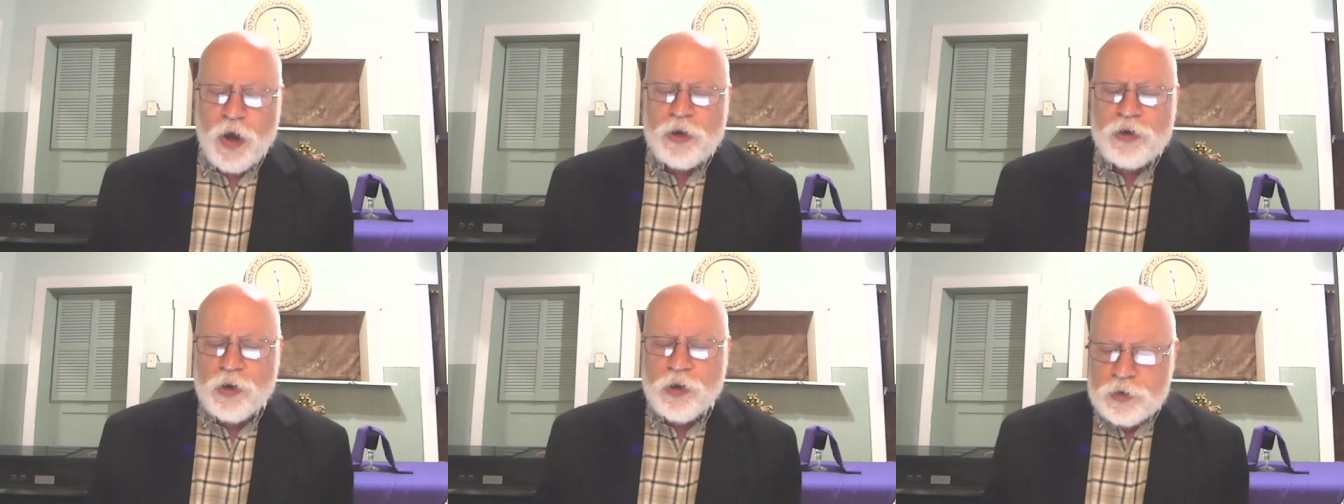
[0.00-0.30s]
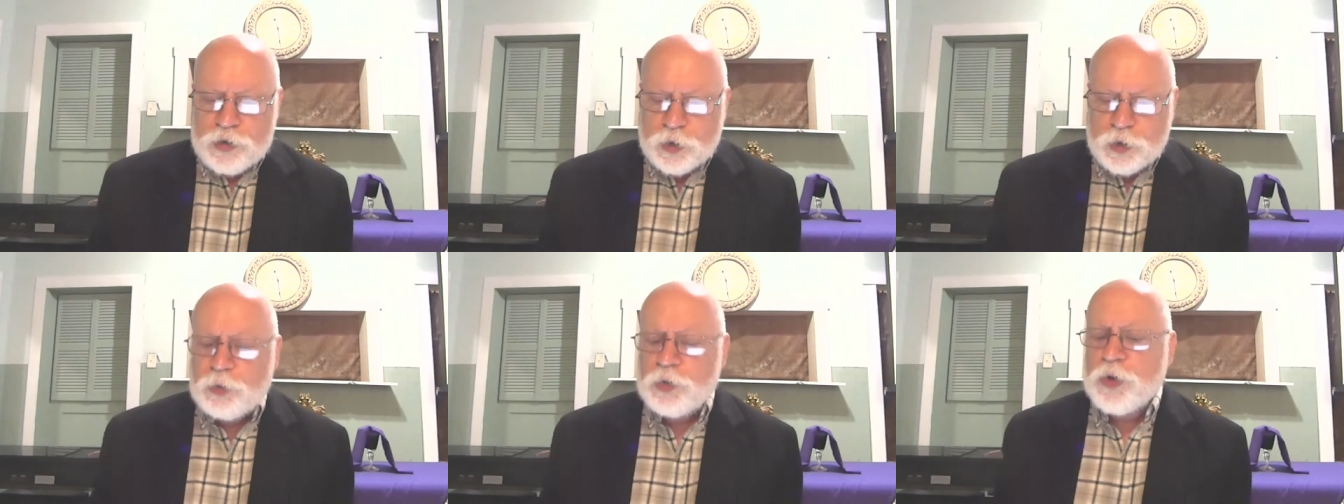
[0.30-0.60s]

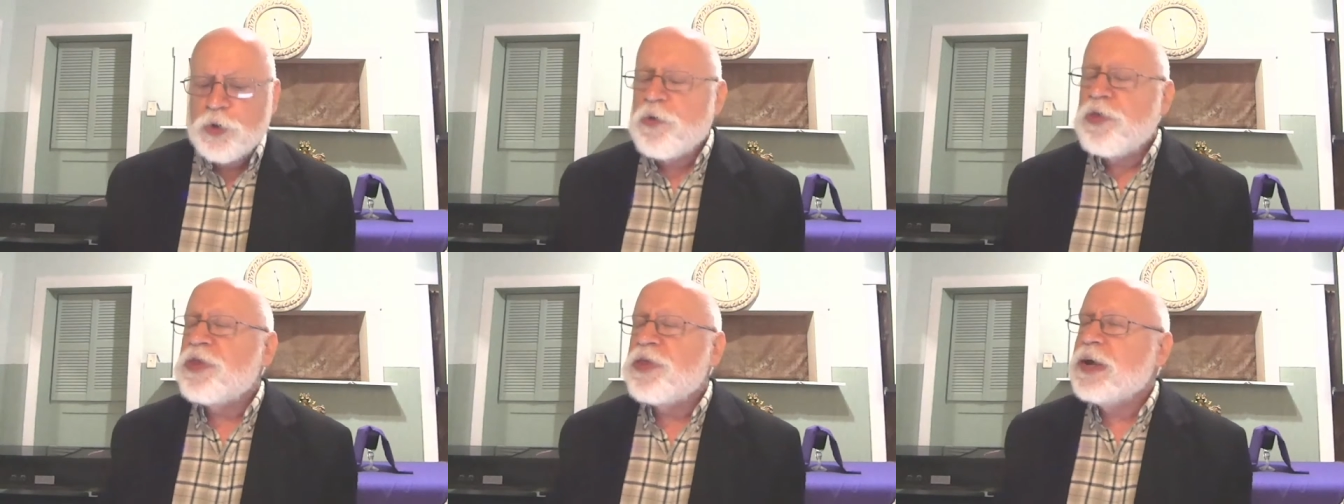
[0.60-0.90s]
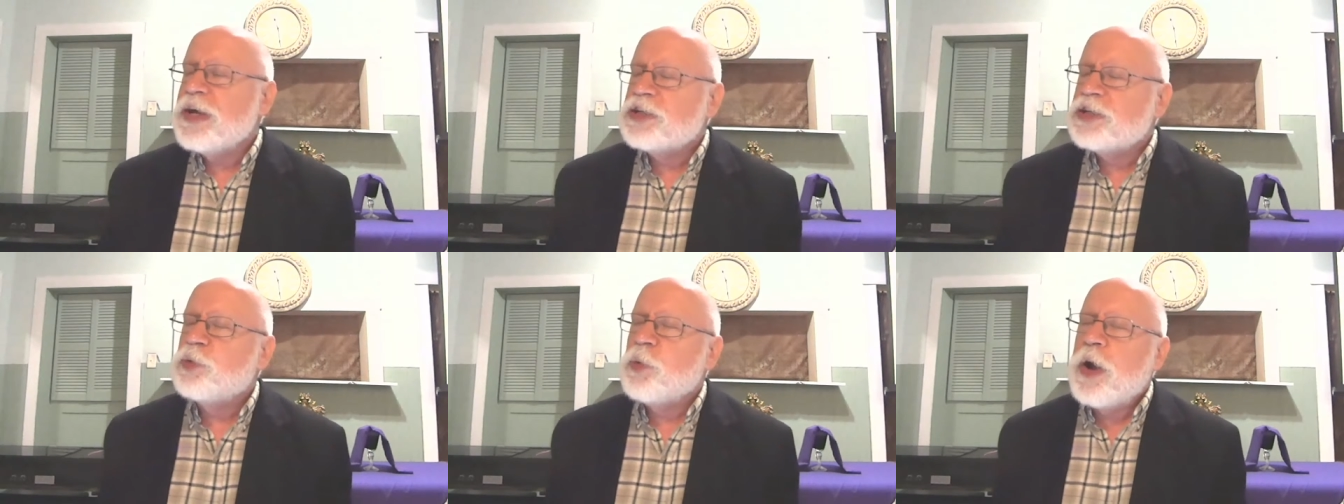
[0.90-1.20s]
Your
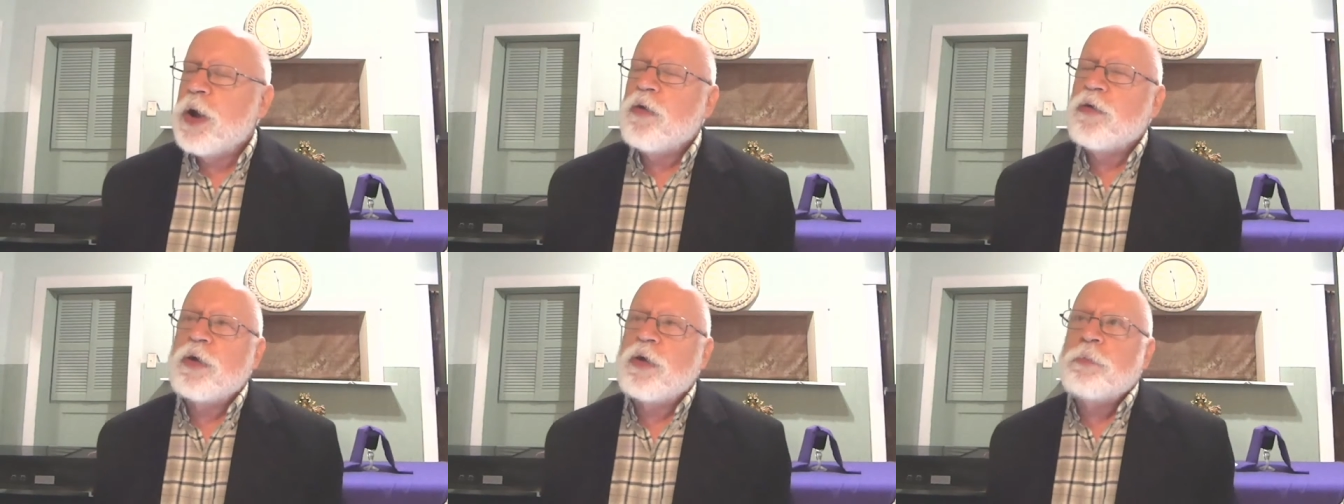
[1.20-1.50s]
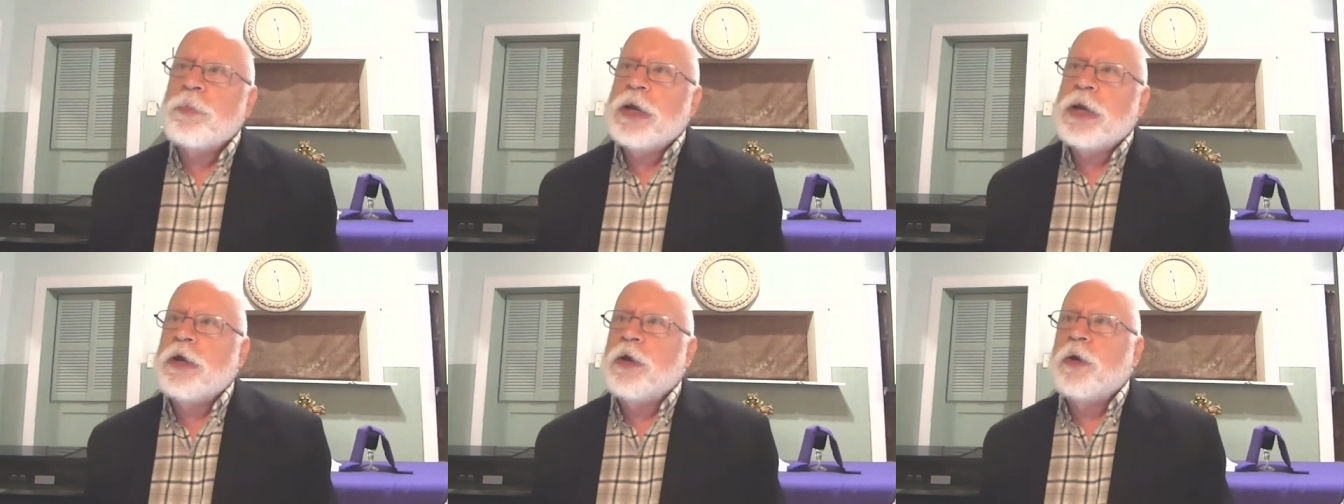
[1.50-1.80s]
truth is
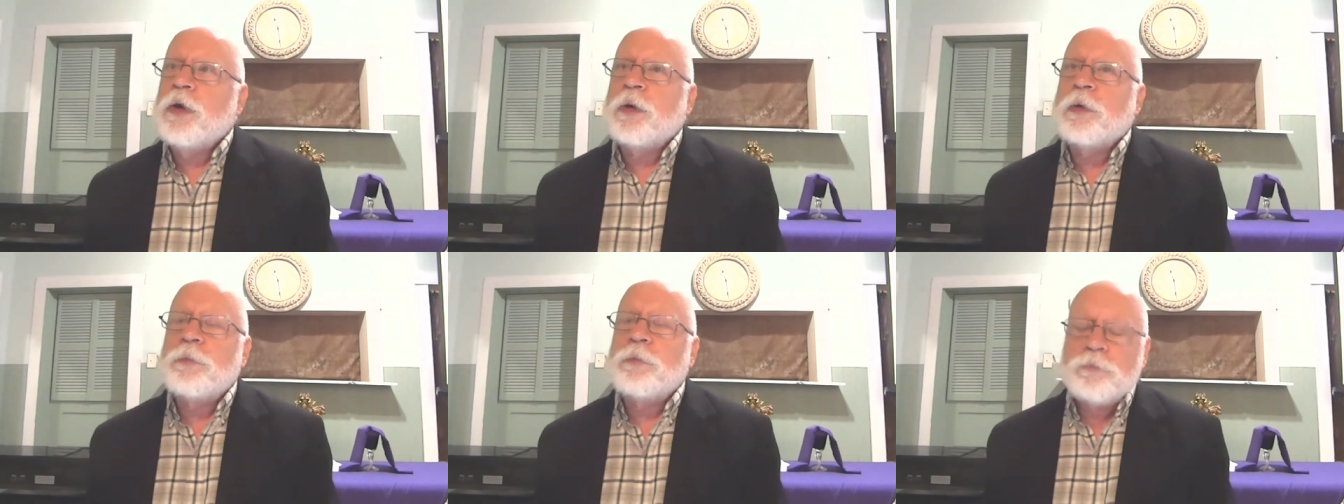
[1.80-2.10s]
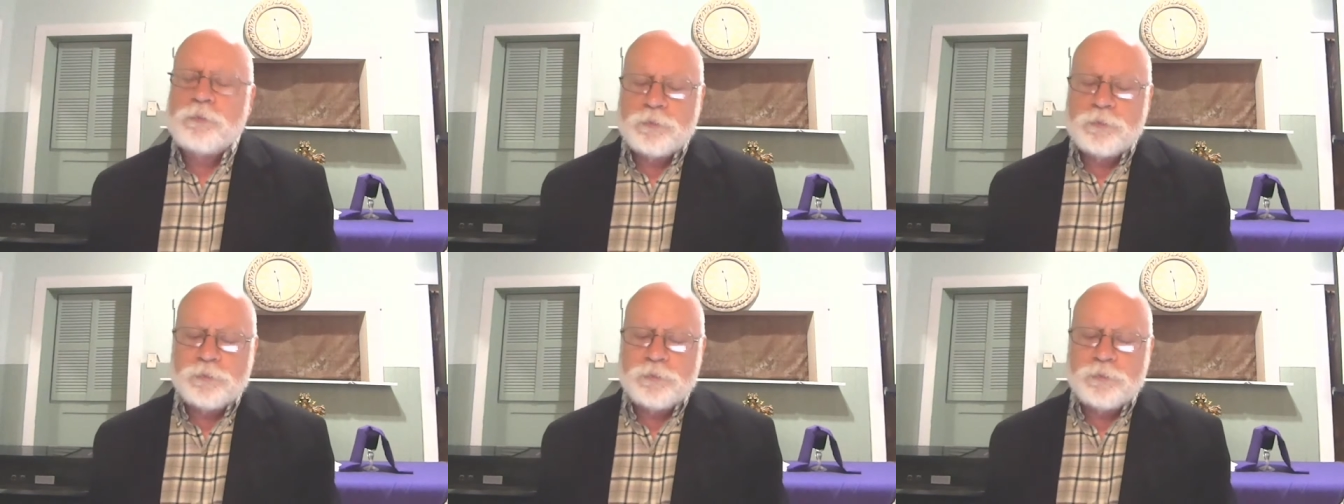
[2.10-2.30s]
welcome here.